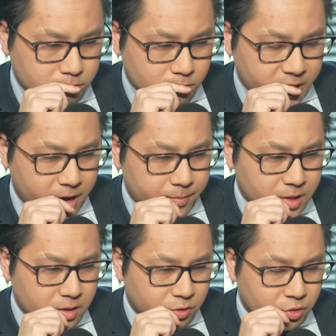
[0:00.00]
Yeah,
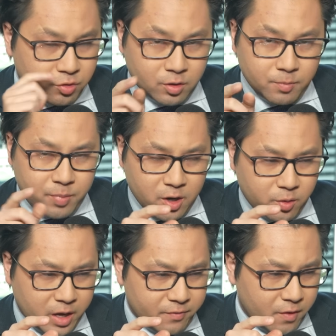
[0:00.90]
just a
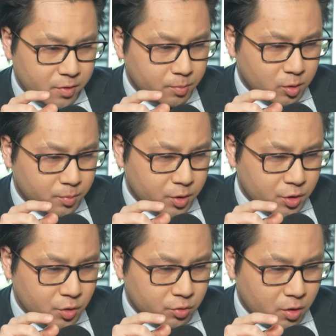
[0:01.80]
paragraph off the Bloomberg News